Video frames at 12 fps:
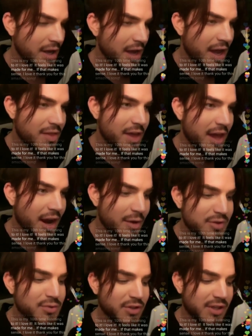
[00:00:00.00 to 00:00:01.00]
And then I
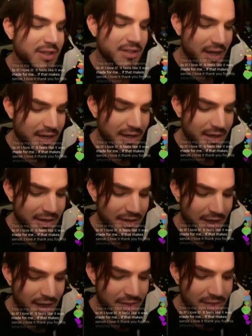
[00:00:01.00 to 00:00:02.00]
was really excited.
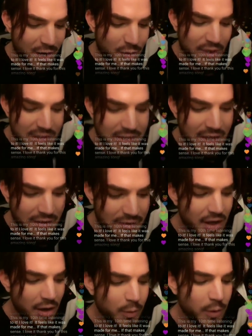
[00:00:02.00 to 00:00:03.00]
And then I realized, like,
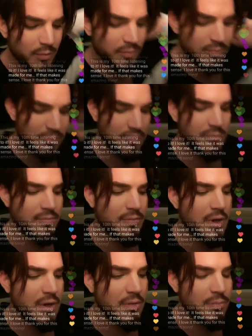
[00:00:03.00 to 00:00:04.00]
no,
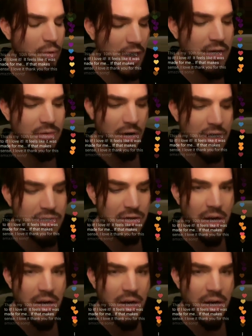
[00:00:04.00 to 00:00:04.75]
Brian and Roger